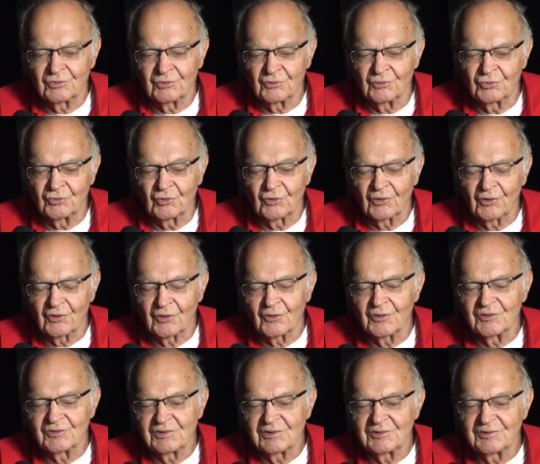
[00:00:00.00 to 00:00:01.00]
Sudoku
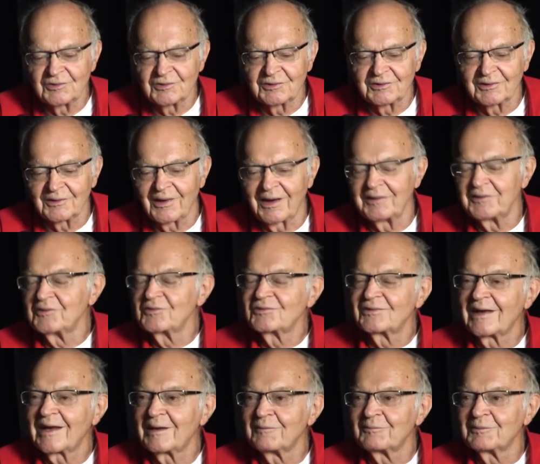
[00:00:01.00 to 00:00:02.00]
is easier to
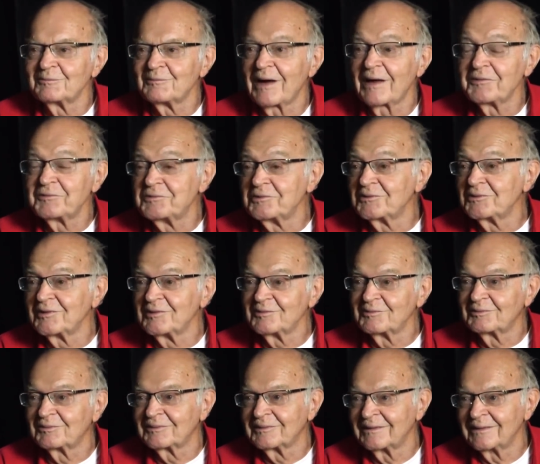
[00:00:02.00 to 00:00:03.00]
understand, but Masyu mm-hmm.
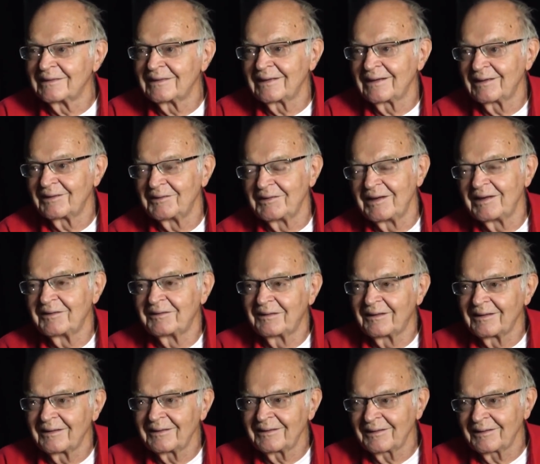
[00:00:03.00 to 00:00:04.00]
is it, it,
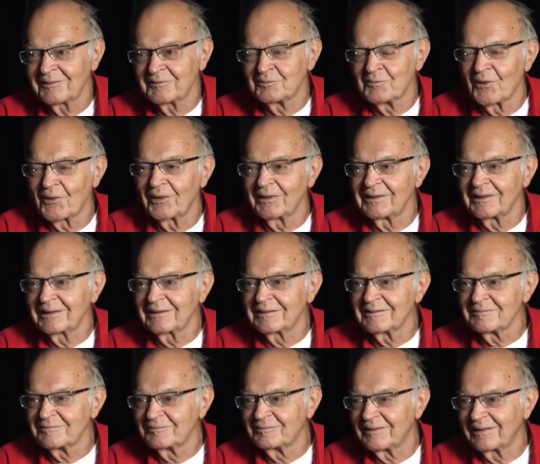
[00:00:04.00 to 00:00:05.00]
it is more
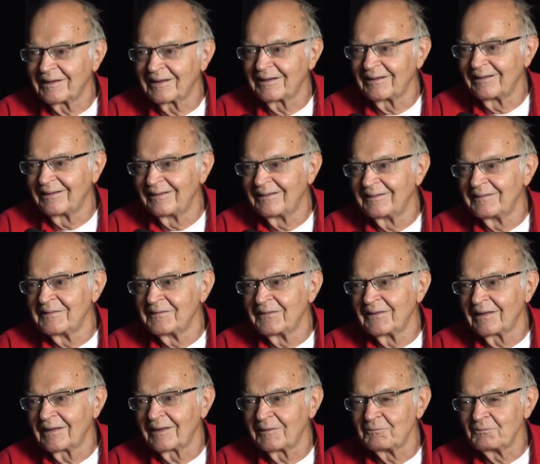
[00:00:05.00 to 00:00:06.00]
addictive. Uh,
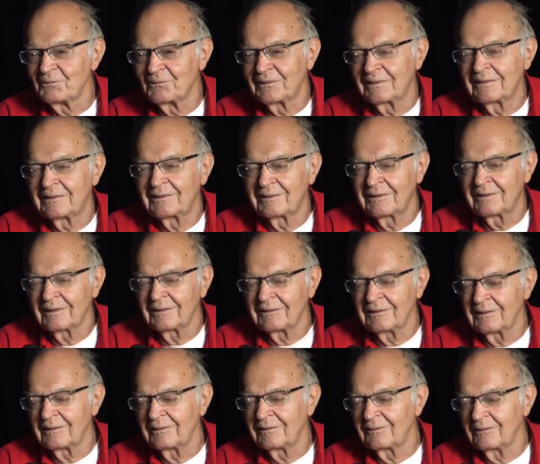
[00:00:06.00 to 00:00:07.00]
uh, okay.
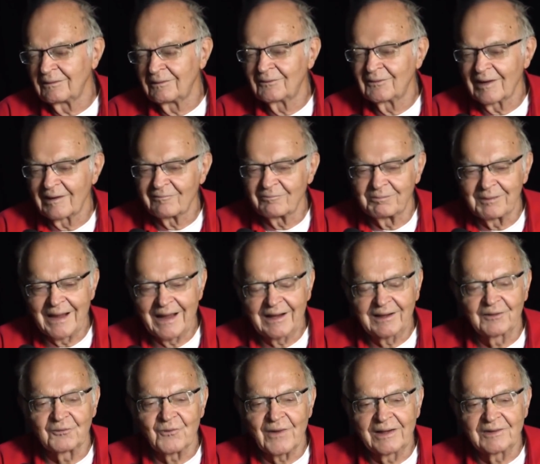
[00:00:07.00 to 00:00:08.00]
you you have black
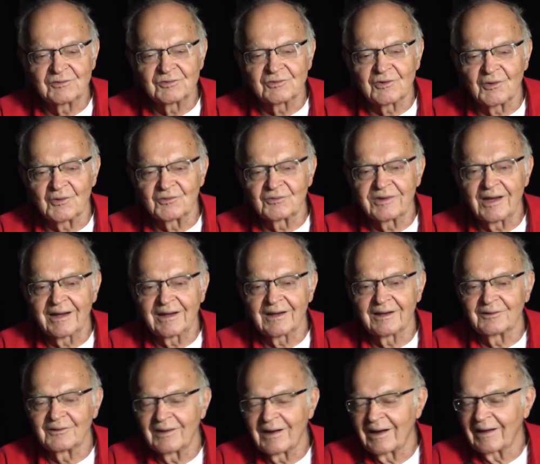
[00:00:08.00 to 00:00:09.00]
and white stones like
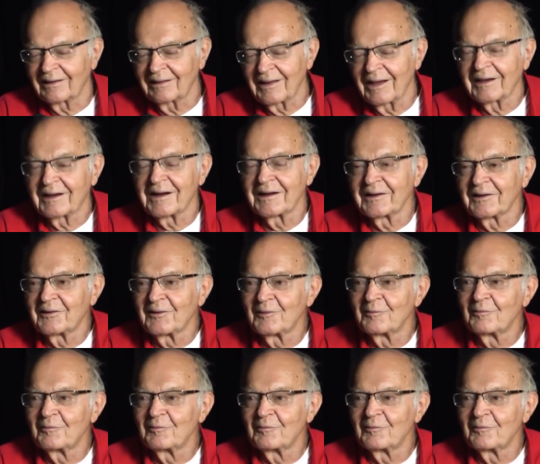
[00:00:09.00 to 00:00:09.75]
a like, on a go